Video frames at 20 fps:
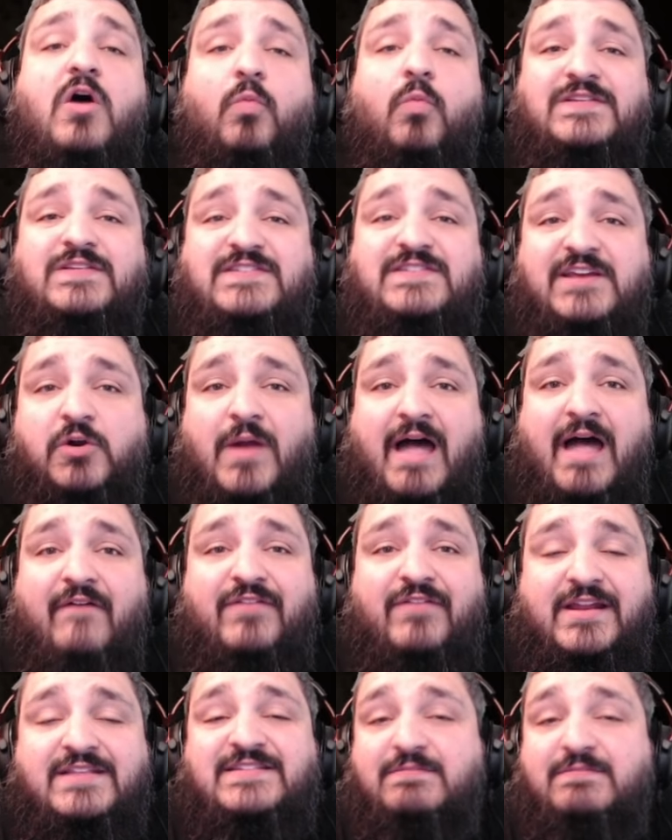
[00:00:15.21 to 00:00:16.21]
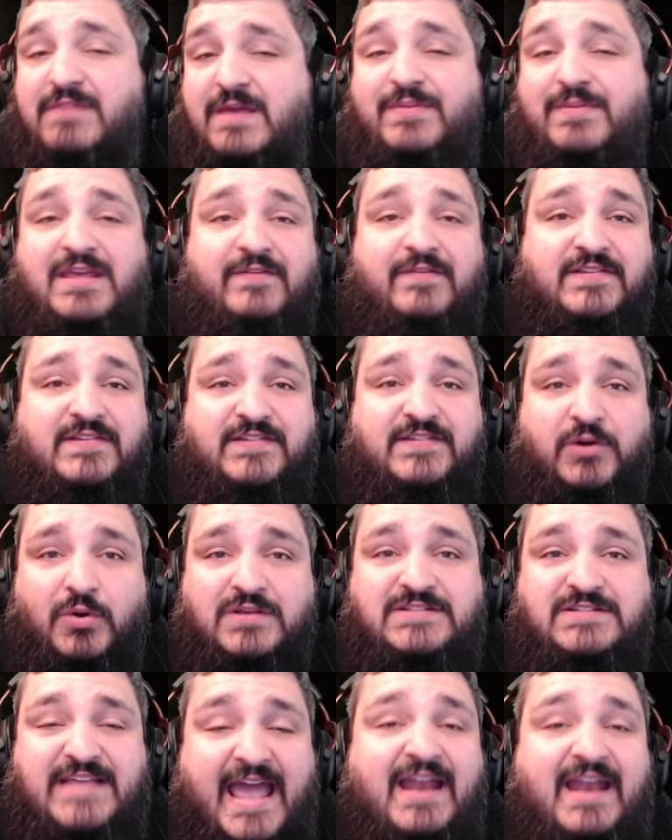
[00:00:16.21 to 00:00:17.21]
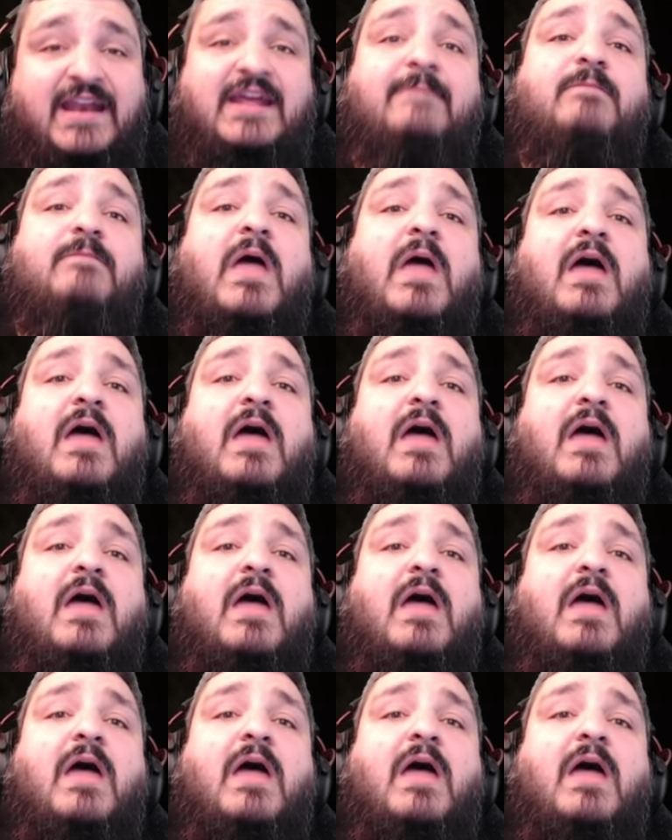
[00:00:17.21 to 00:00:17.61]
with zero evidence and maybe even zero sanity,